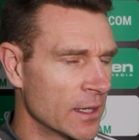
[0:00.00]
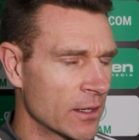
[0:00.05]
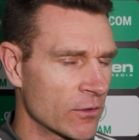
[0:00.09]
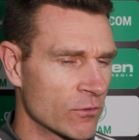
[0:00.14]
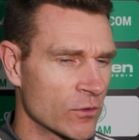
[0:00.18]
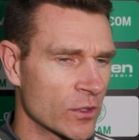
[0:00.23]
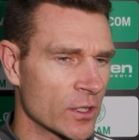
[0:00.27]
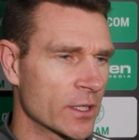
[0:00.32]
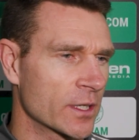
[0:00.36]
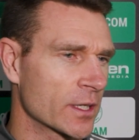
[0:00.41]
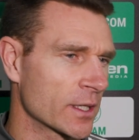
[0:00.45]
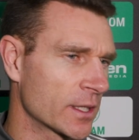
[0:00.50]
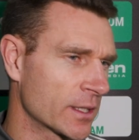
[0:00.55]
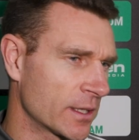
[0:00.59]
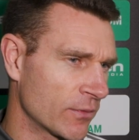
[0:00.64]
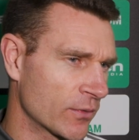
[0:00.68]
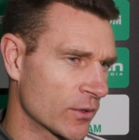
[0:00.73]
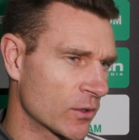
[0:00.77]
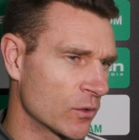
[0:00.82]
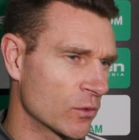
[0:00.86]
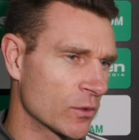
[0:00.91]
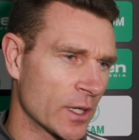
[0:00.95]
a really, really
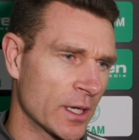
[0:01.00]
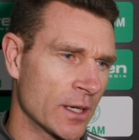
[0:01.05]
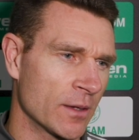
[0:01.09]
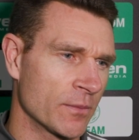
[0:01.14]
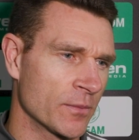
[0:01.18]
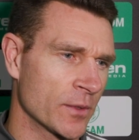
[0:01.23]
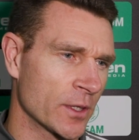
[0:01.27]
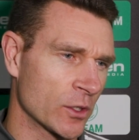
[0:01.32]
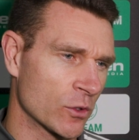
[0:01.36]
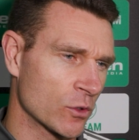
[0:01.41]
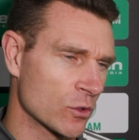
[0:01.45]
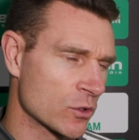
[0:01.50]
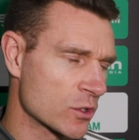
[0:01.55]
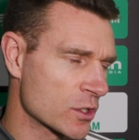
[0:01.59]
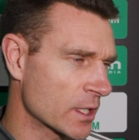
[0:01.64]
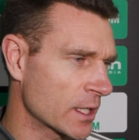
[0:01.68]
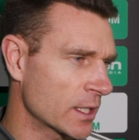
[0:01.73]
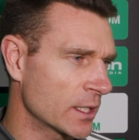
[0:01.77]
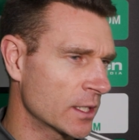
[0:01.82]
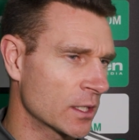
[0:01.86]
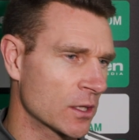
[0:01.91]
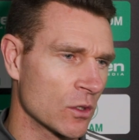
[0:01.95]
difficult game. They're a good
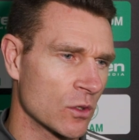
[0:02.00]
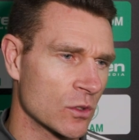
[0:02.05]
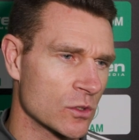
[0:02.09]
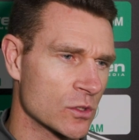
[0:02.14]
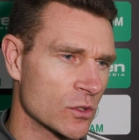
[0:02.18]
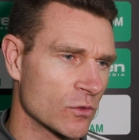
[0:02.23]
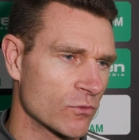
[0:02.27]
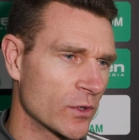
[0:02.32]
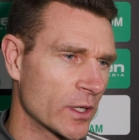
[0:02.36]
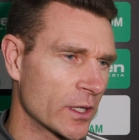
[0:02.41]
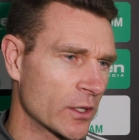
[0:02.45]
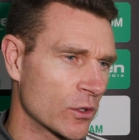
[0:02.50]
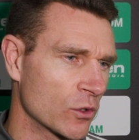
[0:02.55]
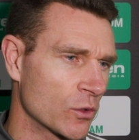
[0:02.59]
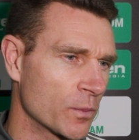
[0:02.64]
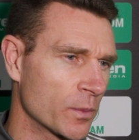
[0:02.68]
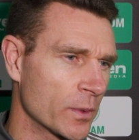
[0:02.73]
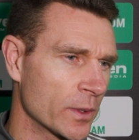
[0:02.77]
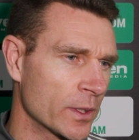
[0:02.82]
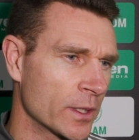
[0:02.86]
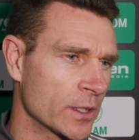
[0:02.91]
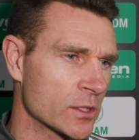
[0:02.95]
side, lots of very
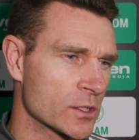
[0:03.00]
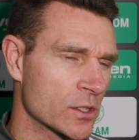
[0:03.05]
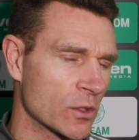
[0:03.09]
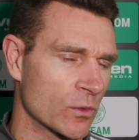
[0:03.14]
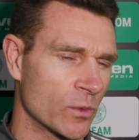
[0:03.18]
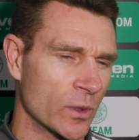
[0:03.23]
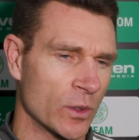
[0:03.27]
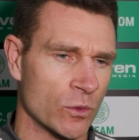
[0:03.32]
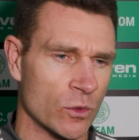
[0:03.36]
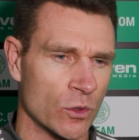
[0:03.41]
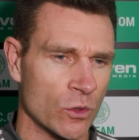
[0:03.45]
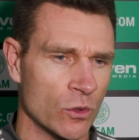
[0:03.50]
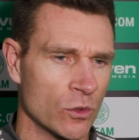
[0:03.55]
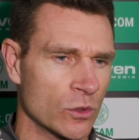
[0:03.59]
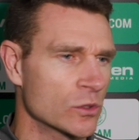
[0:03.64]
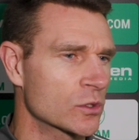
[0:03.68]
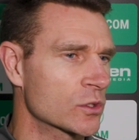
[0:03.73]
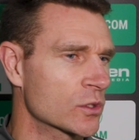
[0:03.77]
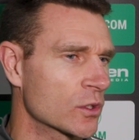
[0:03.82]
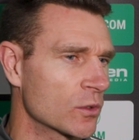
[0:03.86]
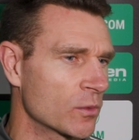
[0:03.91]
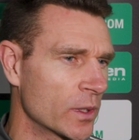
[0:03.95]
good players, they're well
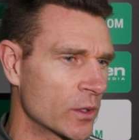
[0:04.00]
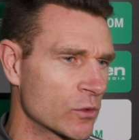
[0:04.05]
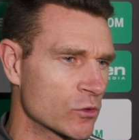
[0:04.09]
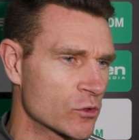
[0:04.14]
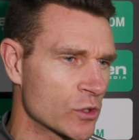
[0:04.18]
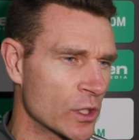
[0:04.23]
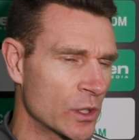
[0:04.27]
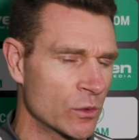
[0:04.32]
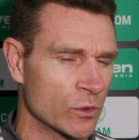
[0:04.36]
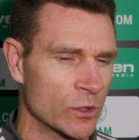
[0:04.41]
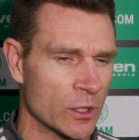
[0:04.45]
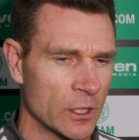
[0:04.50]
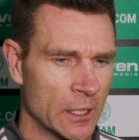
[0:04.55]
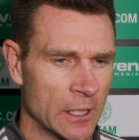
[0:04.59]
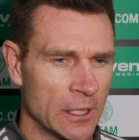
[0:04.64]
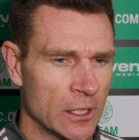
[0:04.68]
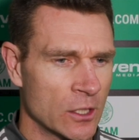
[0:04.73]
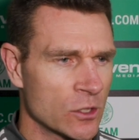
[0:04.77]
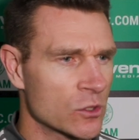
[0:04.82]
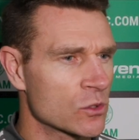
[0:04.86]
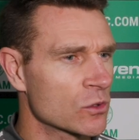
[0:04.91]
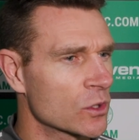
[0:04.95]
coached, they're well drilled,
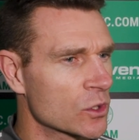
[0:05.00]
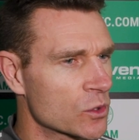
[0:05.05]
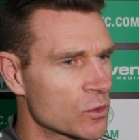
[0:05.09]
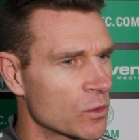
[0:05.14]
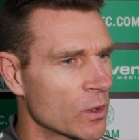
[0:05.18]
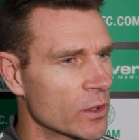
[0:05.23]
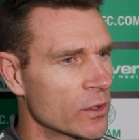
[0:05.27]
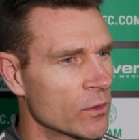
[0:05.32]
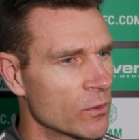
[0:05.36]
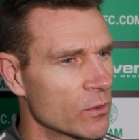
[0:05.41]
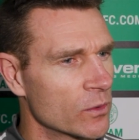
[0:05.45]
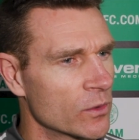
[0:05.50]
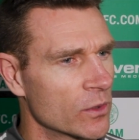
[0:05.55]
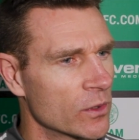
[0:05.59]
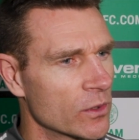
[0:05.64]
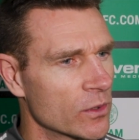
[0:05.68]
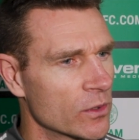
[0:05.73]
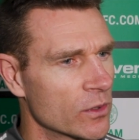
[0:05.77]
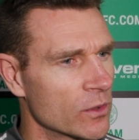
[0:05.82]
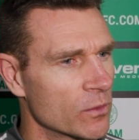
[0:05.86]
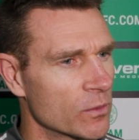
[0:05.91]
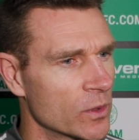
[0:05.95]
so it's one
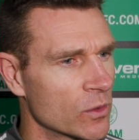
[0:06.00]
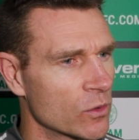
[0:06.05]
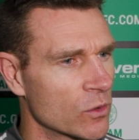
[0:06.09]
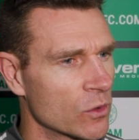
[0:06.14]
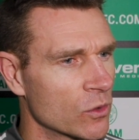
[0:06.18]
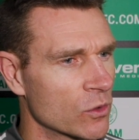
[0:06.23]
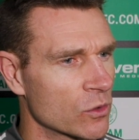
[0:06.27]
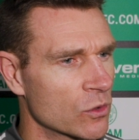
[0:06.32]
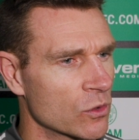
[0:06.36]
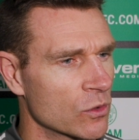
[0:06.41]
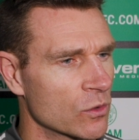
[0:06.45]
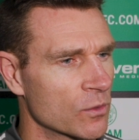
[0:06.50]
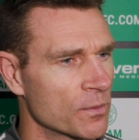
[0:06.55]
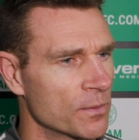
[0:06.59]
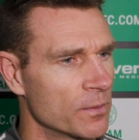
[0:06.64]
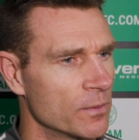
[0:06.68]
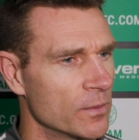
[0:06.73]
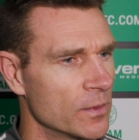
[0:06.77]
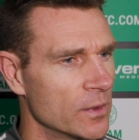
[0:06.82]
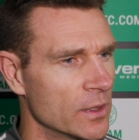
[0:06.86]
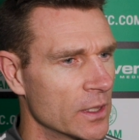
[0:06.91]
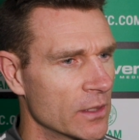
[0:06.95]
that we'll go to
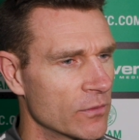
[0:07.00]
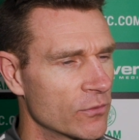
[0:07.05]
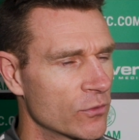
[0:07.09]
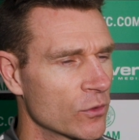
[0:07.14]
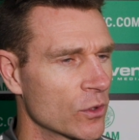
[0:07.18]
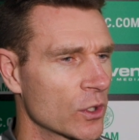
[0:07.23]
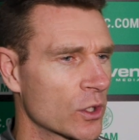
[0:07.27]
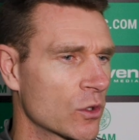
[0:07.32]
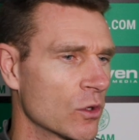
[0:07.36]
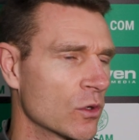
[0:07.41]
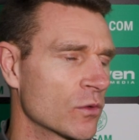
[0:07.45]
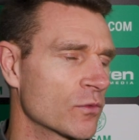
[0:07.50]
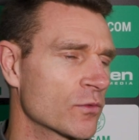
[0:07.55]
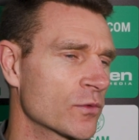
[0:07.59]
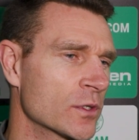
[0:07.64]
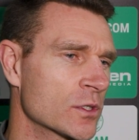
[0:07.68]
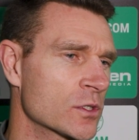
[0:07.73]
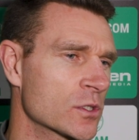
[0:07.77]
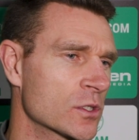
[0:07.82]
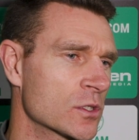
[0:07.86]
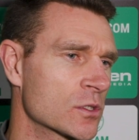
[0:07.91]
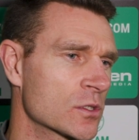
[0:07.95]
full of
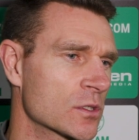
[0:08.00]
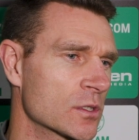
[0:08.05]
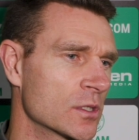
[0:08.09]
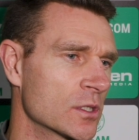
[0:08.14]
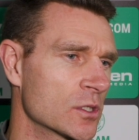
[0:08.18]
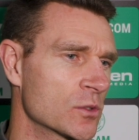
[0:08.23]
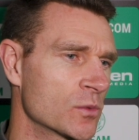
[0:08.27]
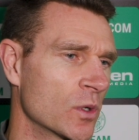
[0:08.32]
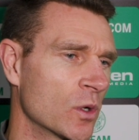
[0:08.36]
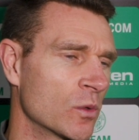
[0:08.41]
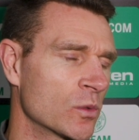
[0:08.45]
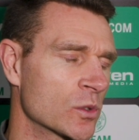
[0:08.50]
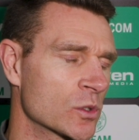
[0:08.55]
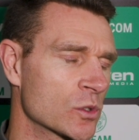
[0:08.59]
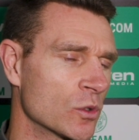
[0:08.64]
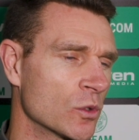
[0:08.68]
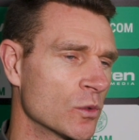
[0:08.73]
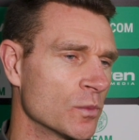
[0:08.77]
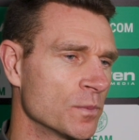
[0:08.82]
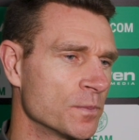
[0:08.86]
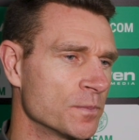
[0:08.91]
confidence, as we always do.